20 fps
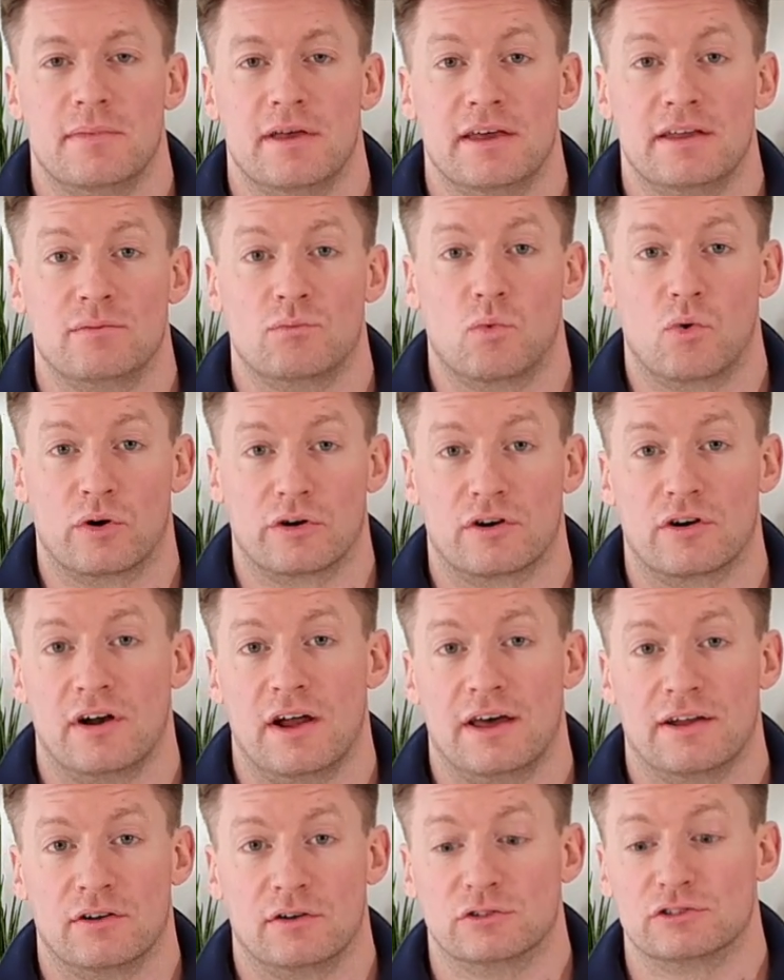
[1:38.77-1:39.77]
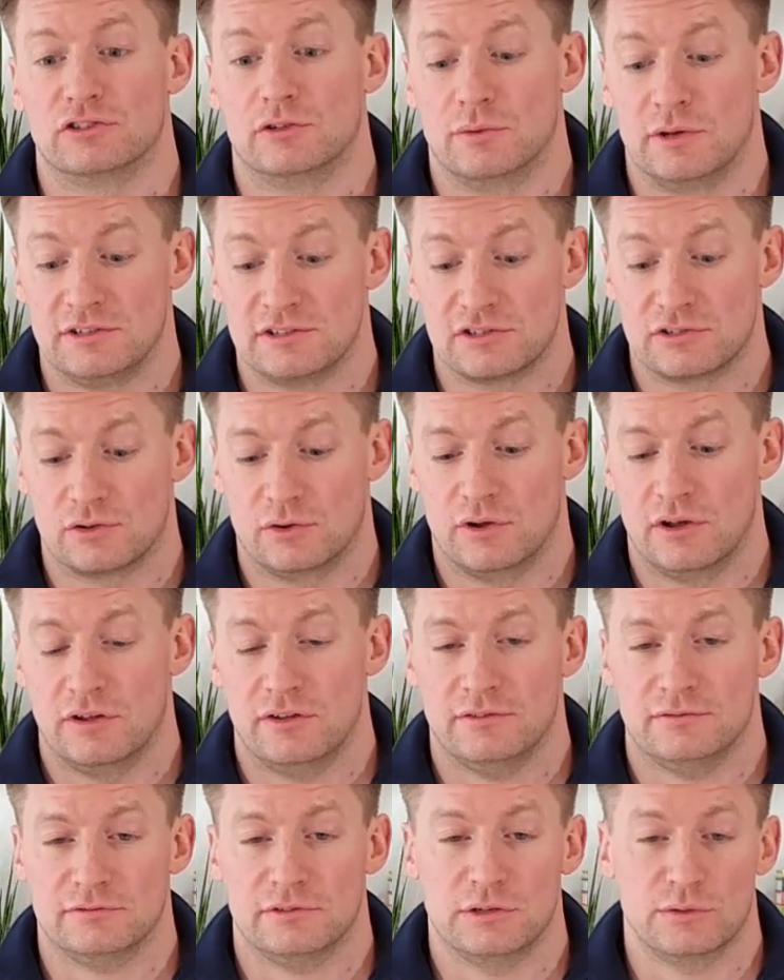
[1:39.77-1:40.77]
in water and also in soil.